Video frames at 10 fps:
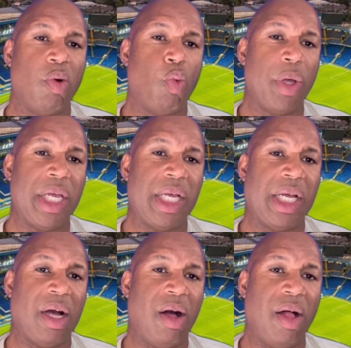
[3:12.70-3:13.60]
we
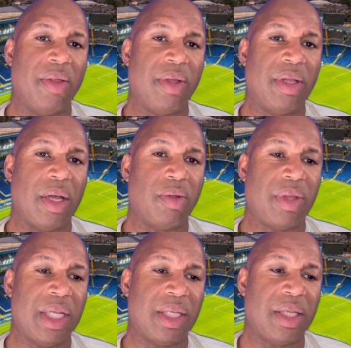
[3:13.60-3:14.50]
can't, you know,
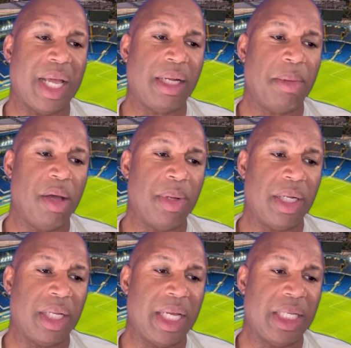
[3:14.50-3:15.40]
this is, at the
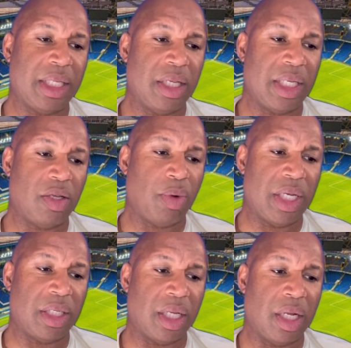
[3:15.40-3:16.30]
moment, is the
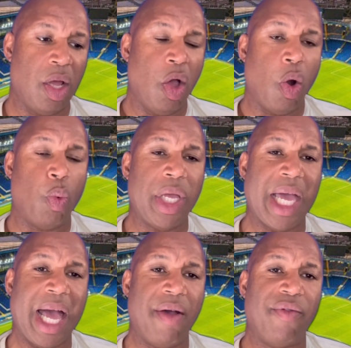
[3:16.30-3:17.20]
situation. We
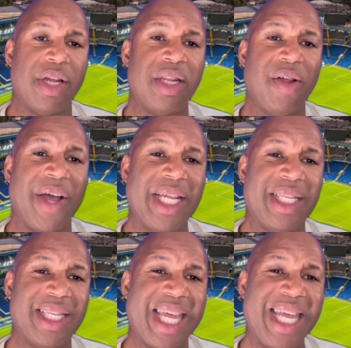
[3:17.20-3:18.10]
have
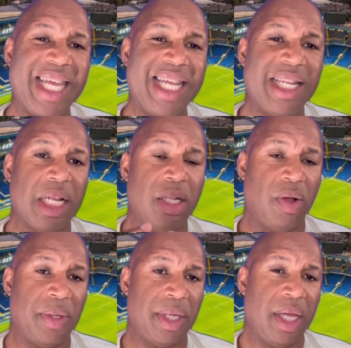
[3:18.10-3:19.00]
19
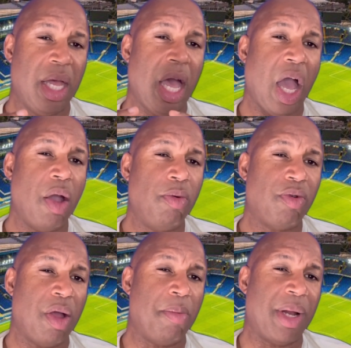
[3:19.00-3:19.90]

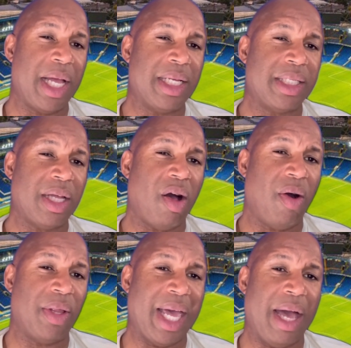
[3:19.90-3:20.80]
non-homegrown players
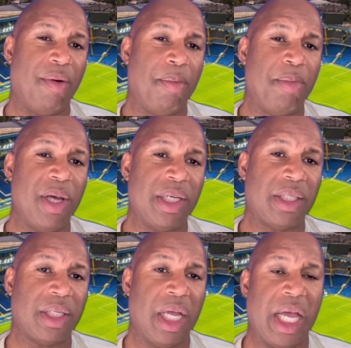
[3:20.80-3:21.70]
on our
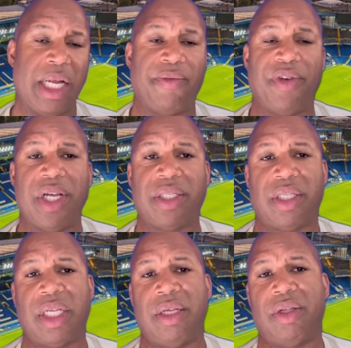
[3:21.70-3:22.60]
books in the
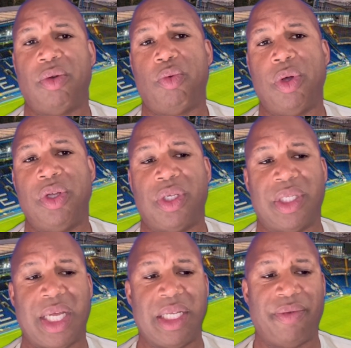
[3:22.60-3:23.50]
first, what you can
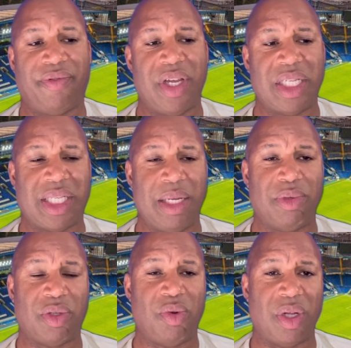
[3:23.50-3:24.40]
say is the first team
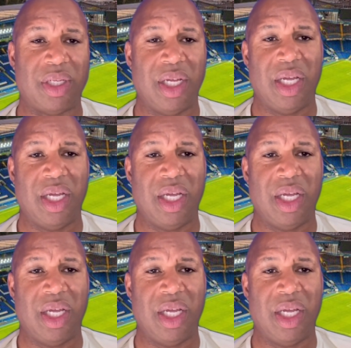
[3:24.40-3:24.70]
squad,